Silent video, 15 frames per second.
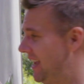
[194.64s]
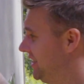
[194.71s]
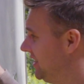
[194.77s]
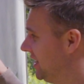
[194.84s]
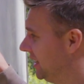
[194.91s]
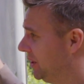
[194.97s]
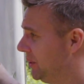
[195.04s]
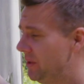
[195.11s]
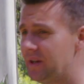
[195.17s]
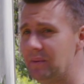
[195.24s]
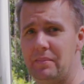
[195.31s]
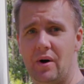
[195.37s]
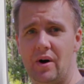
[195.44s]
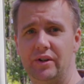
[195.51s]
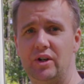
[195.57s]
it's an Aluka
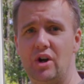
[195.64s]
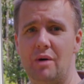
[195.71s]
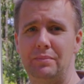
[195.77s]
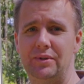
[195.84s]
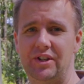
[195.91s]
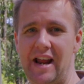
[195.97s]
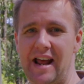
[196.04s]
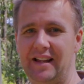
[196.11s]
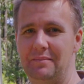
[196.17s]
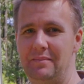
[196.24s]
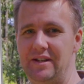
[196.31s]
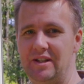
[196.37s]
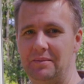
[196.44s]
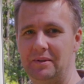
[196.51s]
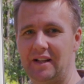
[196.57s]
Bond composite
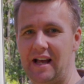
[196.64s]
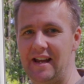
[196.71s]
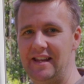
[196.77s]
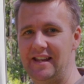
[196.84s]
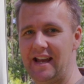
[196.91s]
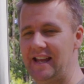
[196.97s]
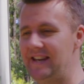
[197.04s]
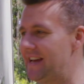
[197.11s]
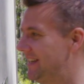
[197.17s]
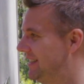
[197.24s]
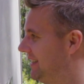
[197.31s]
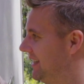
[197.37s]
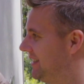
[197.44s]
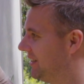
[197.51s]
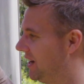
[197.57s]
aluminium cladding, and that
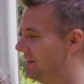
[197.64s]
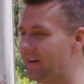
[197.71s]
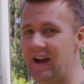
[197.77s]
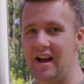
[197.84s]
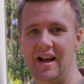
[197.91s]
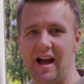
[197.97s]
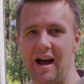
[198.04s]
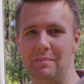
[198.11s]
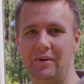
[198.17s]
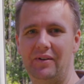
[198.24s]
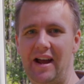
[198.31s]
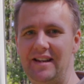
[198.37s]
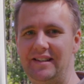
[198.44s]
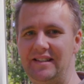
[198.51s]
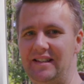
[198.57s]
sits over a
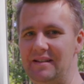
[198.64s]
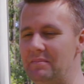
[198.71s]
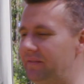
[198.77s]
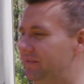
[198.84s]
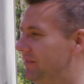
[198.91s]
Meranti timber